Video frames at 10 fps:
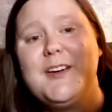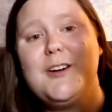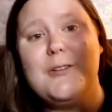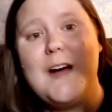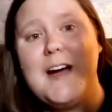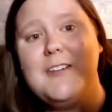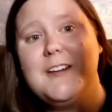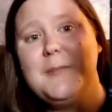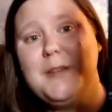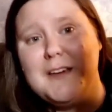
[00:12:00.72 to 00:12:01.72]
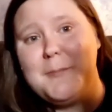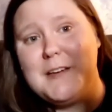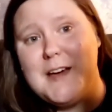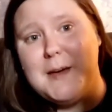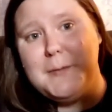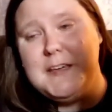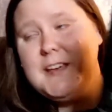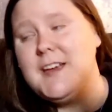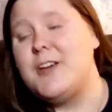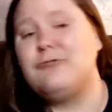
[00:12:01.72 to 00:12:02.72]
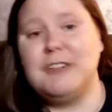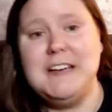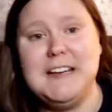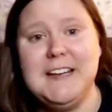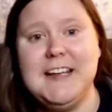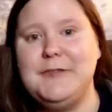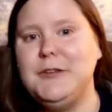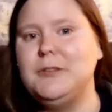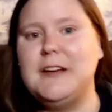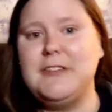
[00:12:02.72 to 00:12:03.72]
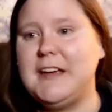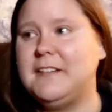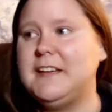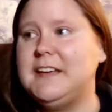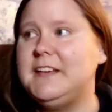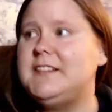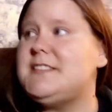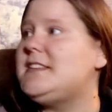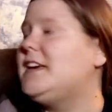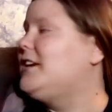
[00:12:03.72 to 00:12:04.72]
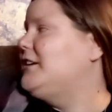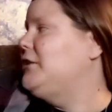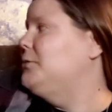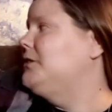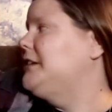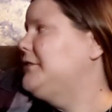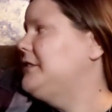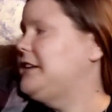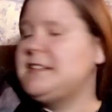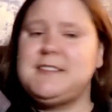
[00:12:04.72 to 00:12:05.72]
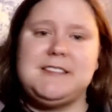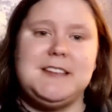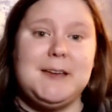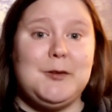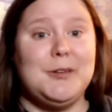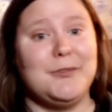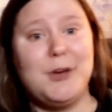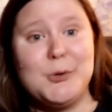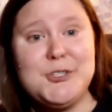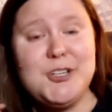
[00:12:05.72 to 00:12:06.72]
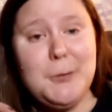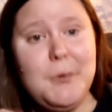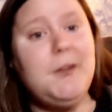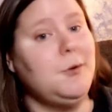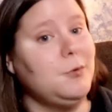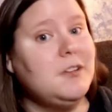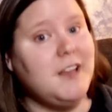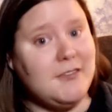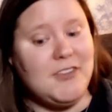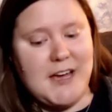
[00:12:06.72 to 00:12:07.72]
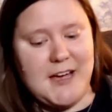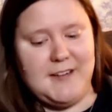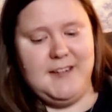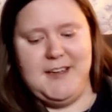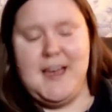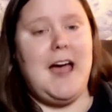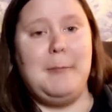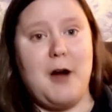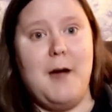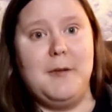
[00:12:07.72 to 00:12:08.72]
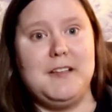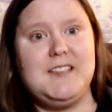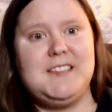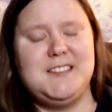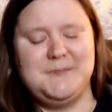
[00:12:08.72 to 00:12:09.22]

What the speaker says: Go out, pick up a copy, read it. If you love aliens, you will love this. If you love Ghost Ship, you will love that. I promise.